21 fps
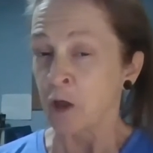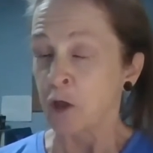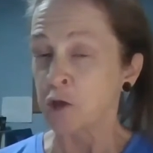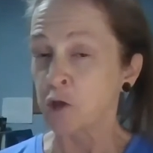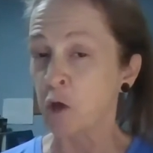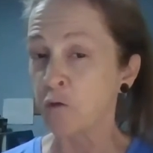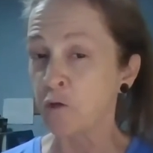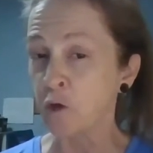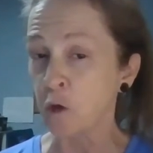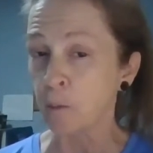
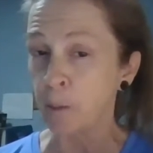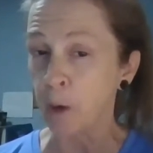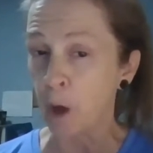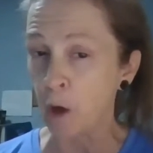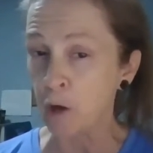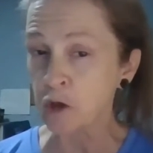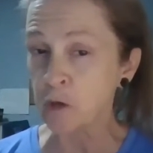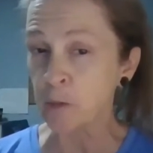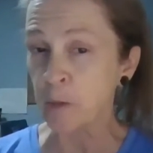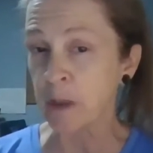So if your
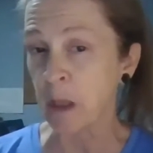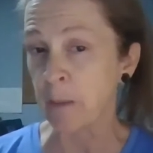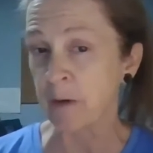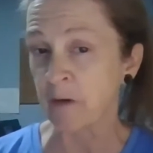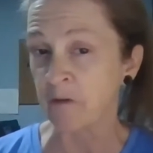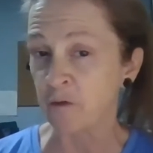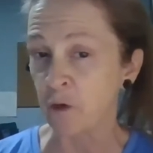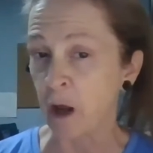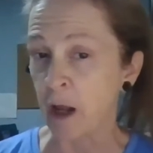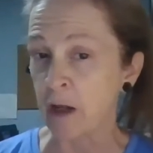bones are
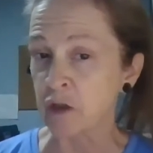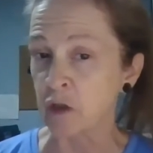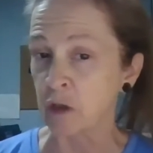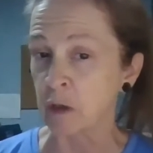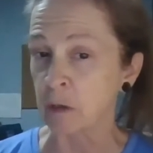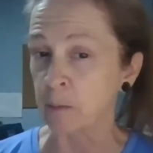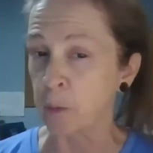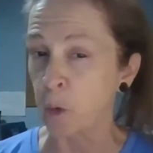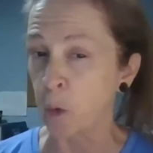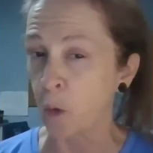becoming
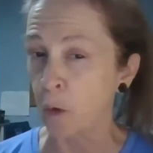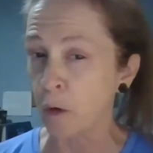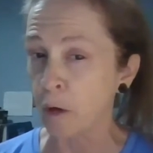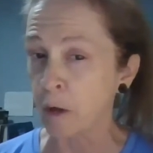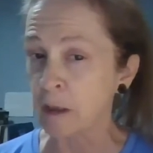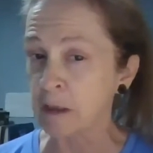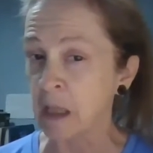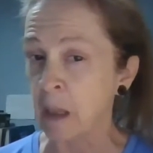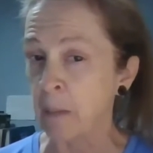fragile and porous,